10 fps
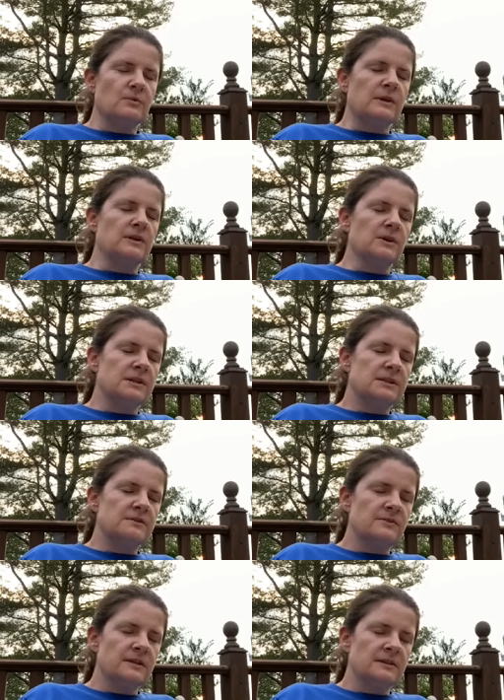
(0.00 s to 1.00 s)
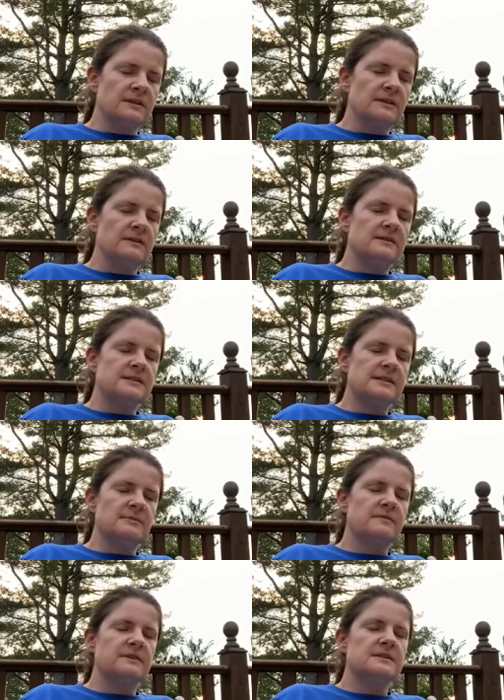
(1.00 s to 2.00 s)
We look differently.
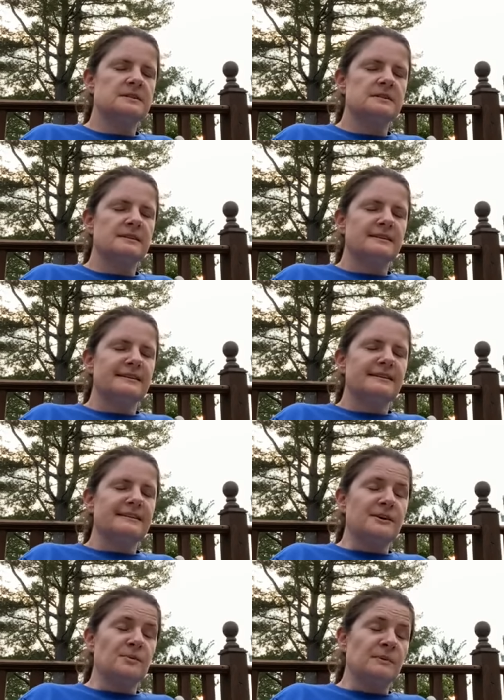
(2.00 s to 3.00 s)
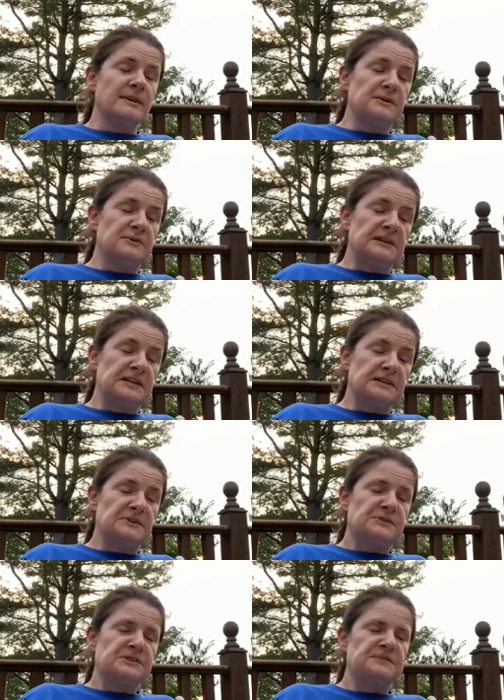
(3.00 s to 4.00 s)
Some of us are bigger than
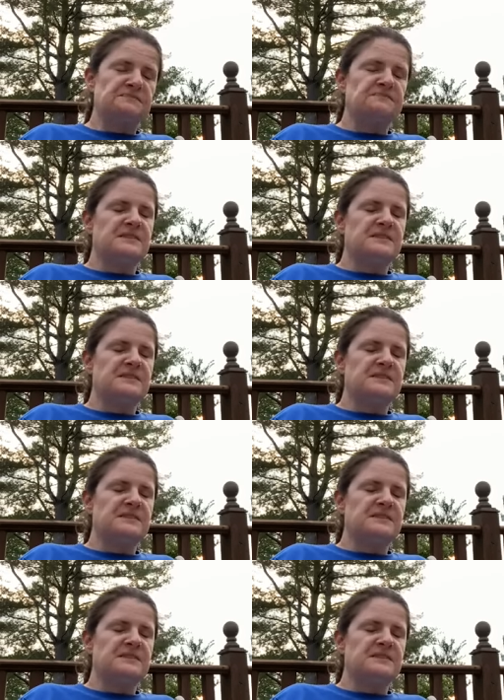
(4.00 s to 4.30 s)
others.